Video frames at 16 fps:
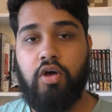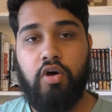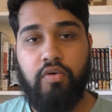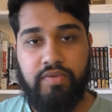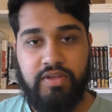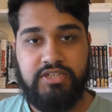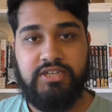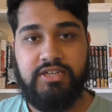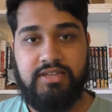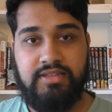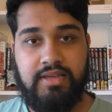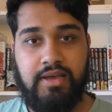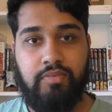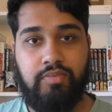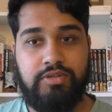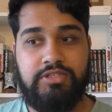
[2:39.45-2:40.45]
Obviously,
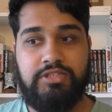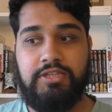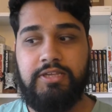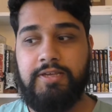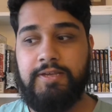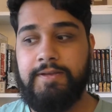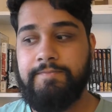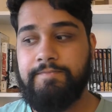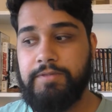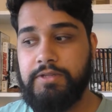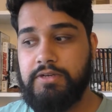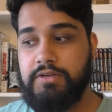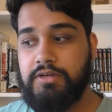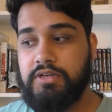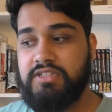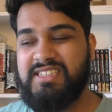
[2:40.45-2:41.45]
there was the
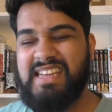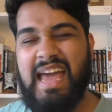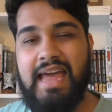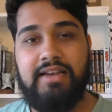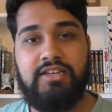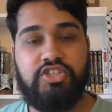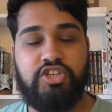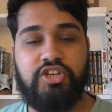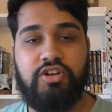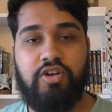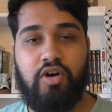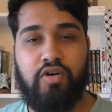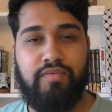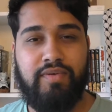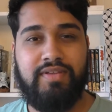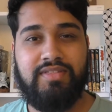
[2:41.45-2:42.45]
tension
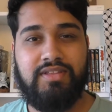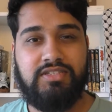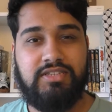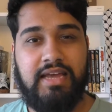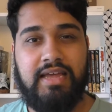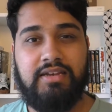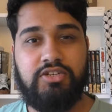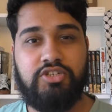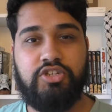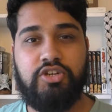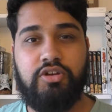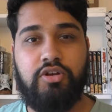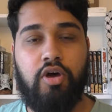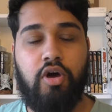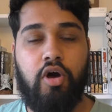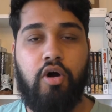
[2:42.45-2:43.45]
of it, the
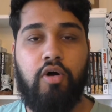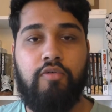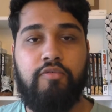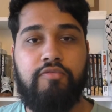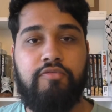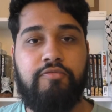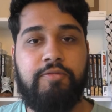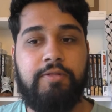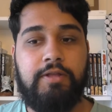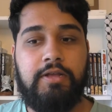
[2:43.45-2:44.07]
tension of